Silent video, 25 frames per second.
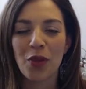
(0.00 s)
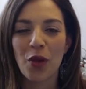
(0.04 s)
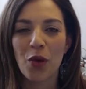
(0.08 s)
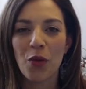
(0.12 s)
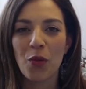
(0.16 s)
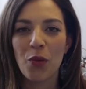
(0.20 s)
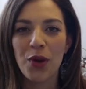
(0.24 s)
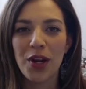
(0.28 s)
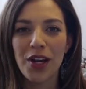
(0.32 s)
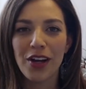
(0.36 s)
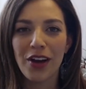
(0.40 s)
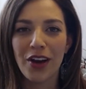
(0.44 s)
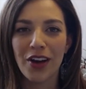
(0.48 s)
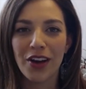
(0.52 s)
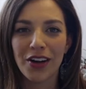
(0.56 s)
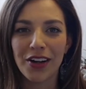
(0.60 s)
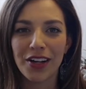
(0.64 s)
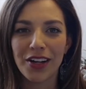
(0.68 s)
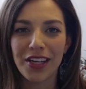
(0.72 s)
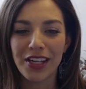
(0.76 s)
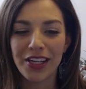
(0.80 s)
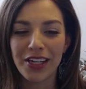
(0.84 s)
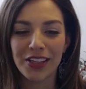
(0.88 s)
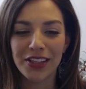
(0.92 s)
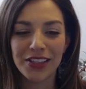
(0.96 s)
We are
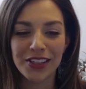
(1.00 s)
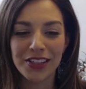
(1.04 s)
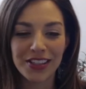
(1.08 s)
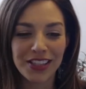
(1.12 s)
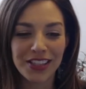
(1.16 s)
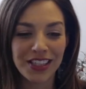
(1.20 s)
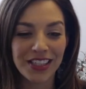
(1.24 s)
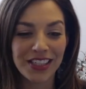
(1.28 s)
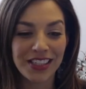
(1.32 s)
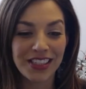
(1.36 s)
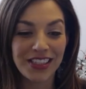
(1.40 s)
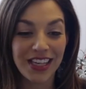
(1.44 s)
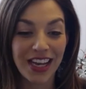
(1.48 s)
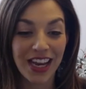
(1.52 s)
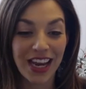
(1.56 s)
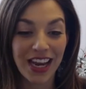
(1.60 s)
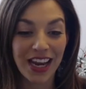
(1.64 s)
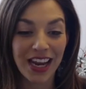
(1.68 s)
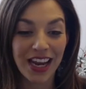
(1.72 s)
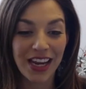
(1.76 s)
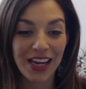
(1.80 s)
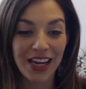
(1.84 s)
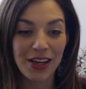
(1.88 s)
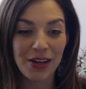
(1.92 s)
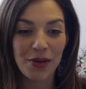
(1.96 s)
here
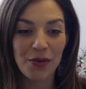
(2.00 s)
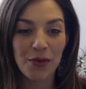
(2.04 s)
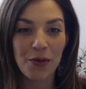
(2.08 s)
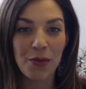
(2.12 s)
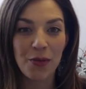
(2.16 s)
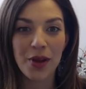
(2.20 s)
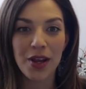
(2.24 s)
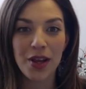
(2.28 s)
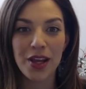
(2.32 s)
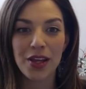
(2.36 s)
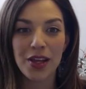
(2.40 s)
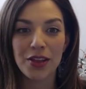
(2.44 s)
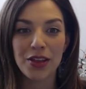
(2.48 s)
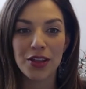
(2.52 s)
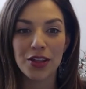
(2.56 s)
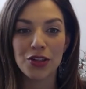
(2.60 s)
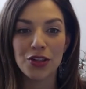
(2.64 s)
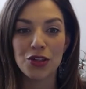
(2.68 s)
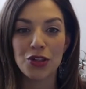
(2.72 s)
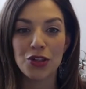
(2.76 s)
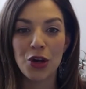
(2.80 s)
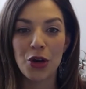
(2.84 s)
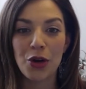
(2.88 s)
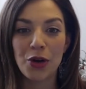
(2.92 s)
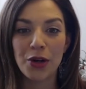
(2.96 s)
today with
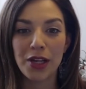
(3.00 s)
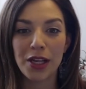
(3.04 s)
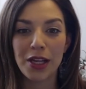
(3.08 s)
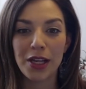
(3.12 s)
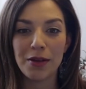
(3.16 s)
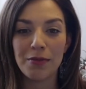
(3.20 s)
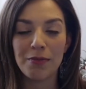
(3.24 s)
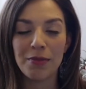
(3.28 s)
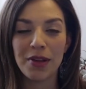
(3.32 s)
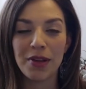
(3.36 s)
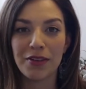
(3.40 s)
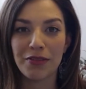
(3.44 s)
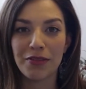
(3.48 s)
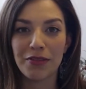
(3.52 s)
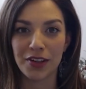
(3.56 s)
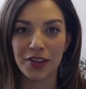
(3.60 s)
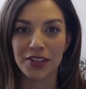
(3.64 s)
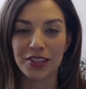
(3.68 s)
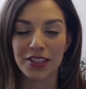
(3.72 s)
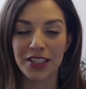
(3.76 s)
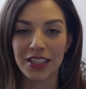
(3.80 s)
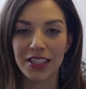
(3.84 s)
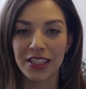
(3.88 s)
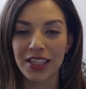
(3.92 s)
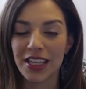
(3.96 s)
Jodi
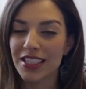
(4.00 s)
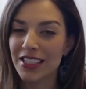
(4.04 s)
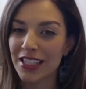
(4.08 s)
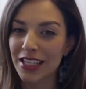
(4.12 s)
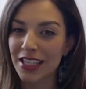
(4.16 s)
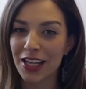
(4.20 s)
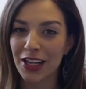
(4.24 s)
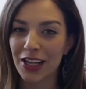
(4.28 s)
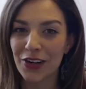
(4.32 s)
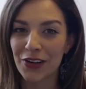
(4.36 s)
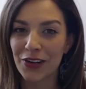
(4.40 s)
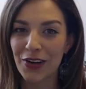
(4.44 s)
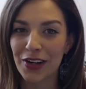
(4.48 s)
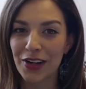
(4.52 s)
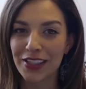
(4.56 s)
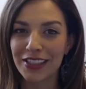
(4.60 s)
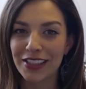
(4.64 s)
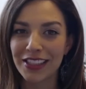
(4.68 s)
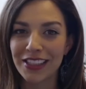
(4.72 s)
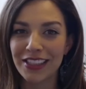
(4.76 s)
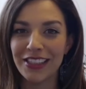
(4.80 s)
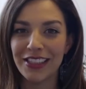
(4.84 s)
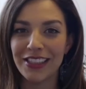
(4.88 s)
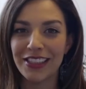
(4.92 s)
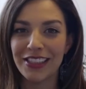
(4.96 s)
McPherson. Did I say that
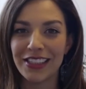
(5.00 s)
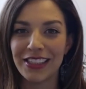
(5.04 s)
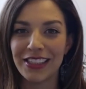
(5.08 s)
correctly?